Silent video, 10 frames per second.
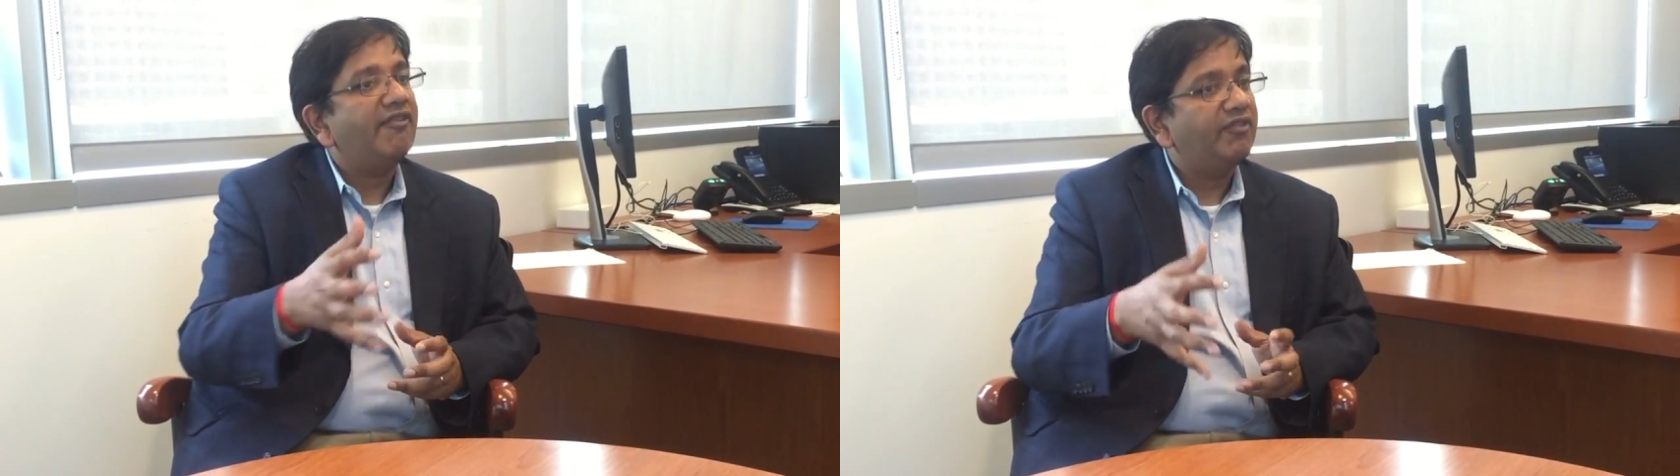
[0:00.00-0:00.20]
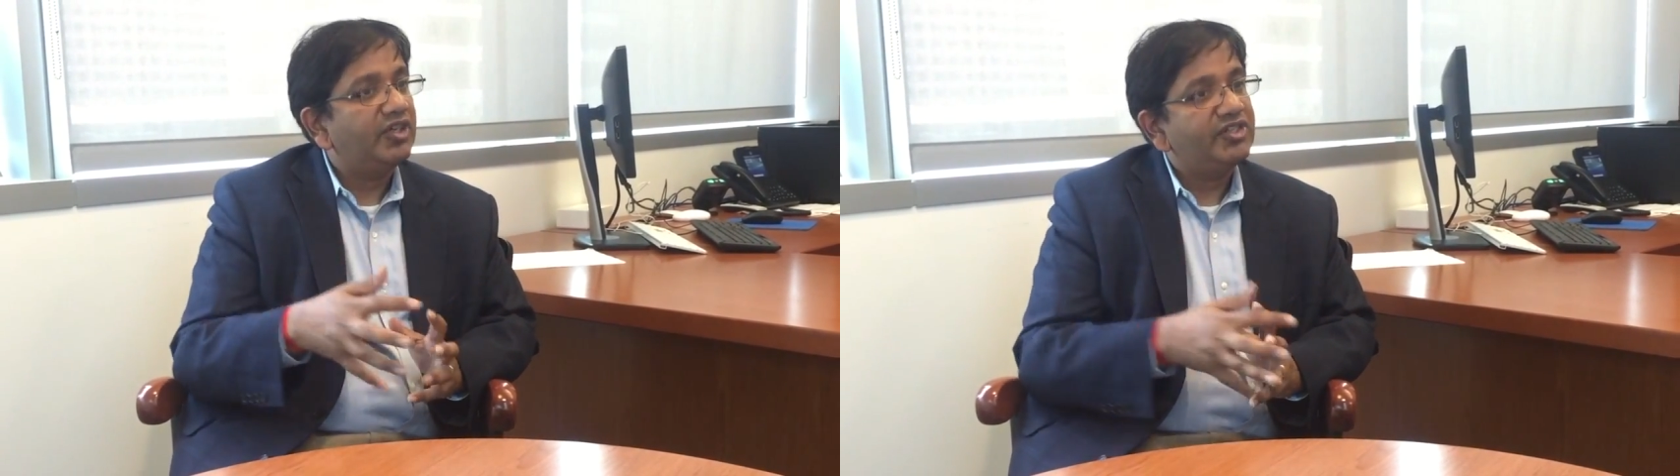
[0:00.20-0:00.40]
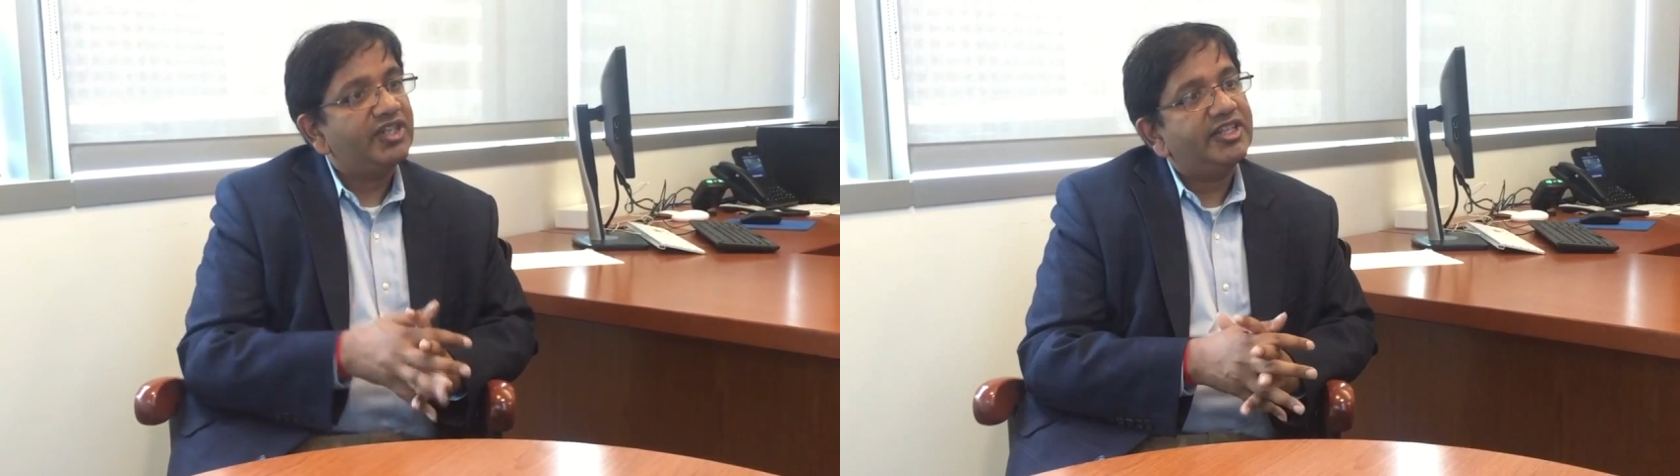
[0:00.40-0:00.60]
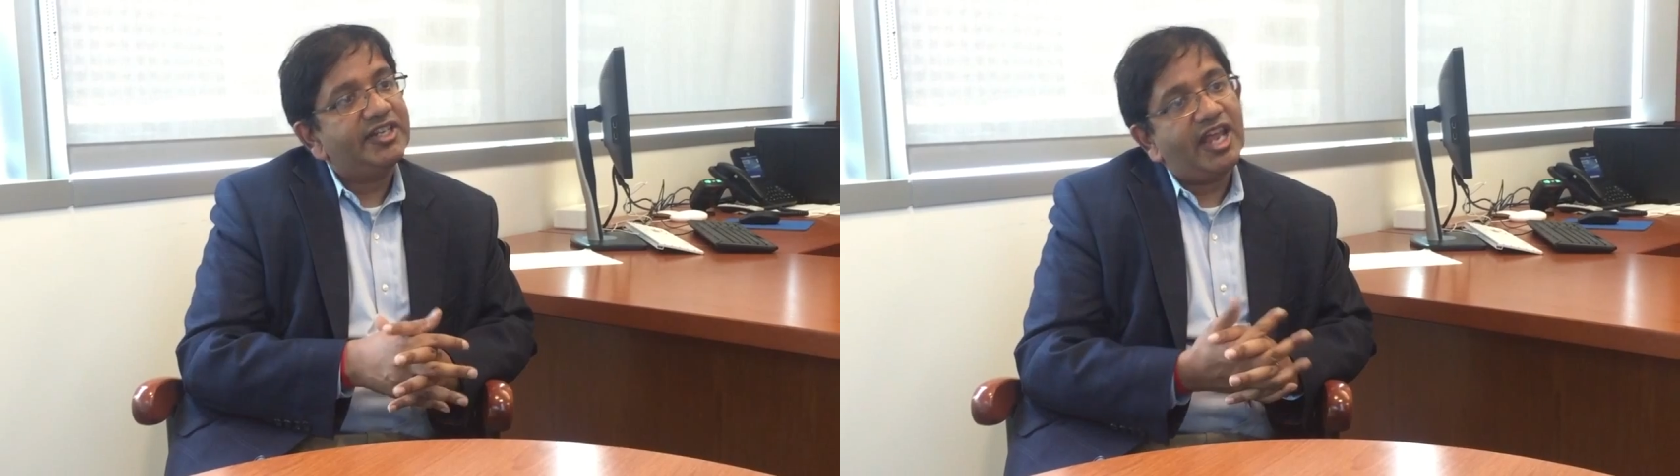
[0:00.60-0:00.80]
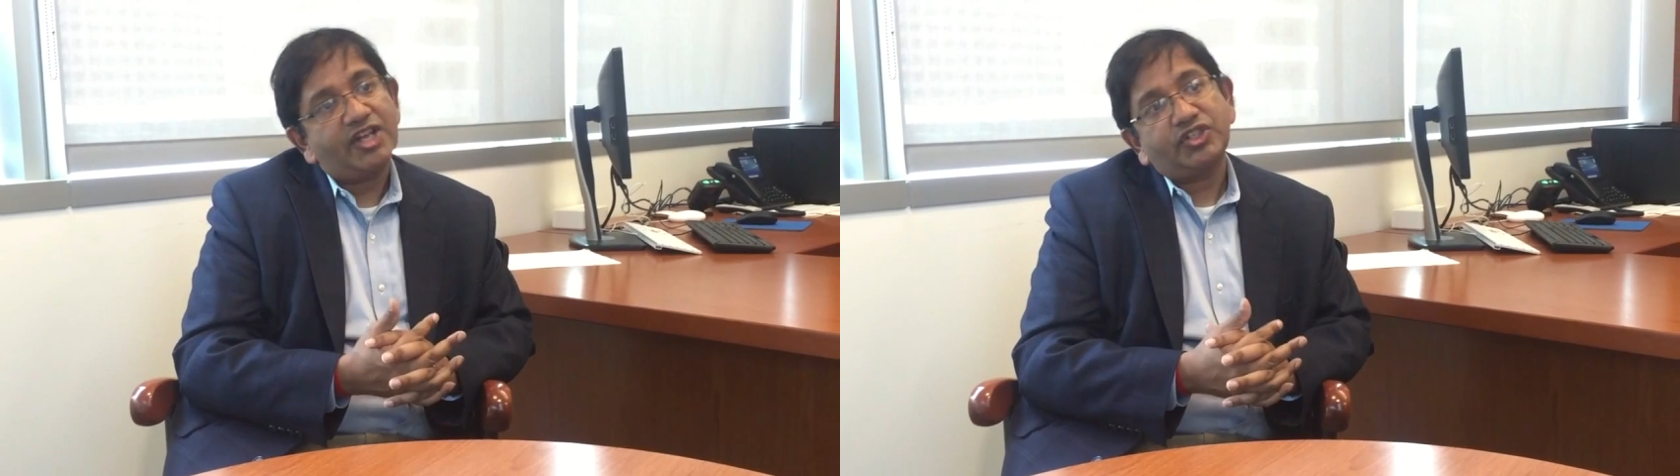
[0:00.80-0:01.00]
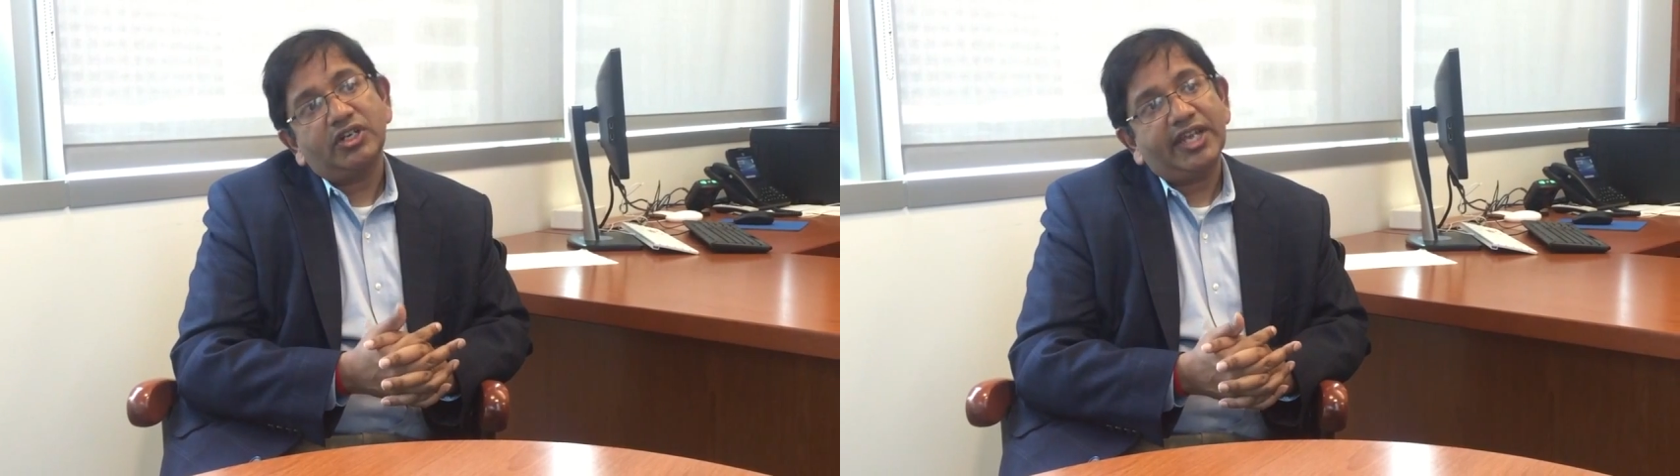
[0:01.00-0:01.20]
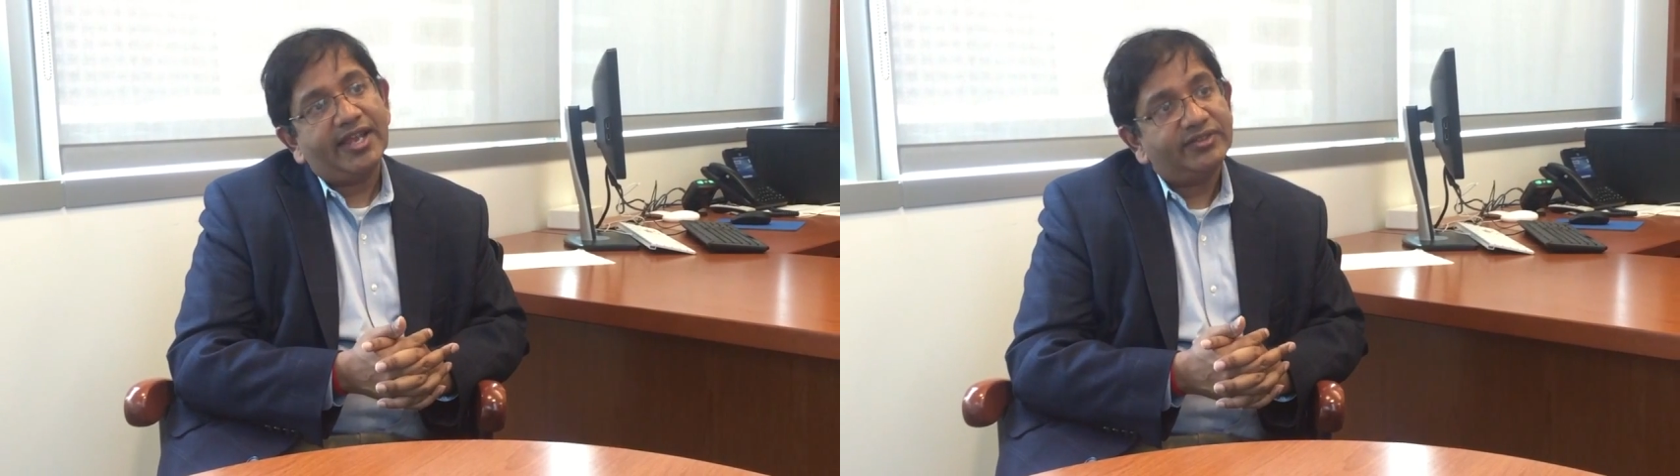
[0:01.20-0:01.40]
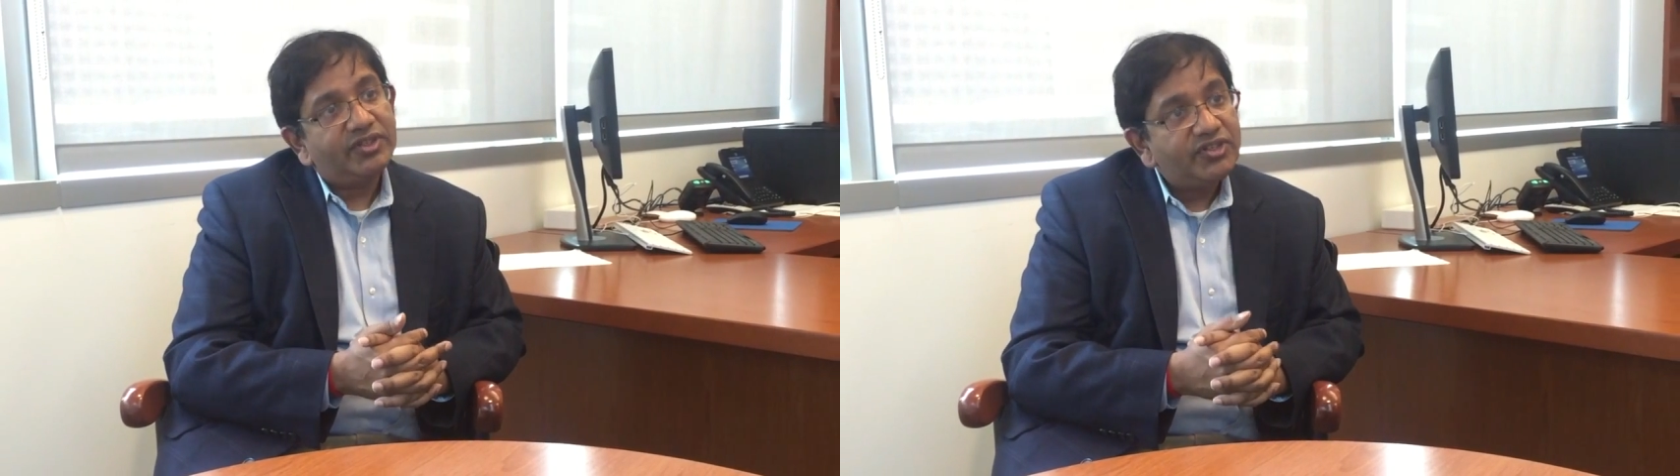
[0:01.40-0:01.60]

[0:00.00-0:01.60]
efforts that the National Cancer